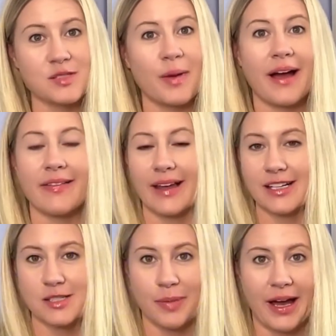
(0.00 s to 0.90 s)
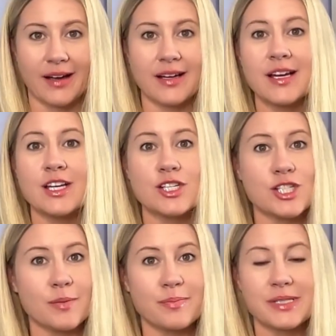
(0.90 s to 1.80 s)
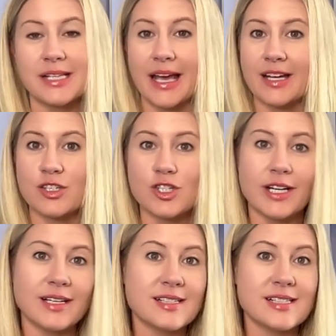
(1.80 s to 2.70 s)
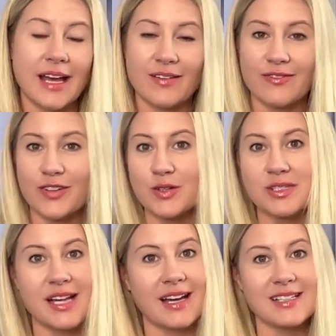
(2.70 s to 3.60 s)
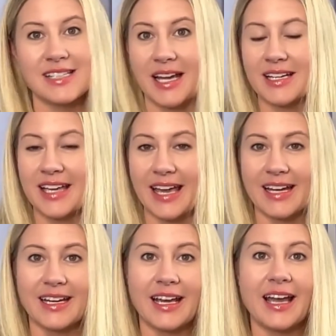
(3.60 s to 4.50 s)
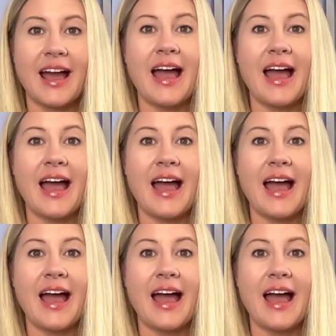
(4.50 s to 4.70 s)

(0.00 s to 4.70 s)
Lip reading: but I like to pack chips and drinks and fruit snacks and candy.